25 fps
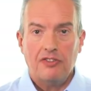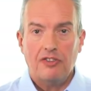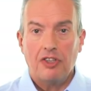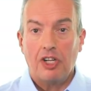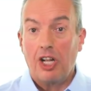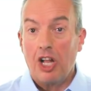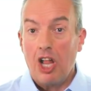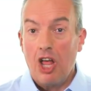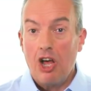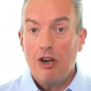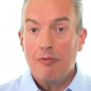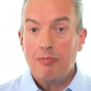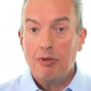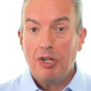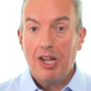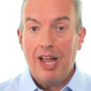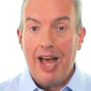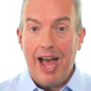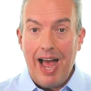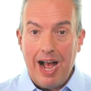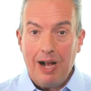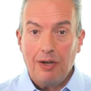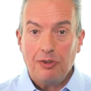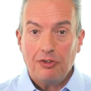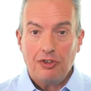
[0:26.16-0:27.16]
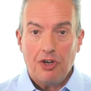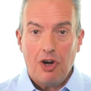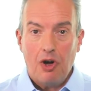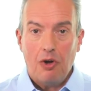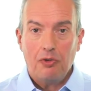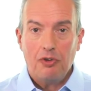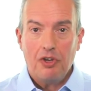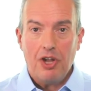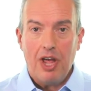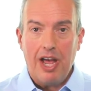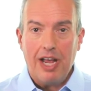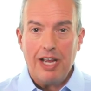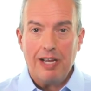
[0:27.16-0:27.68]
is a global
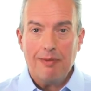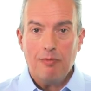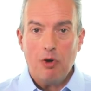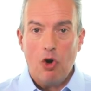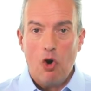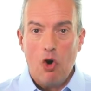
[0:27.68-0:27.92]
household name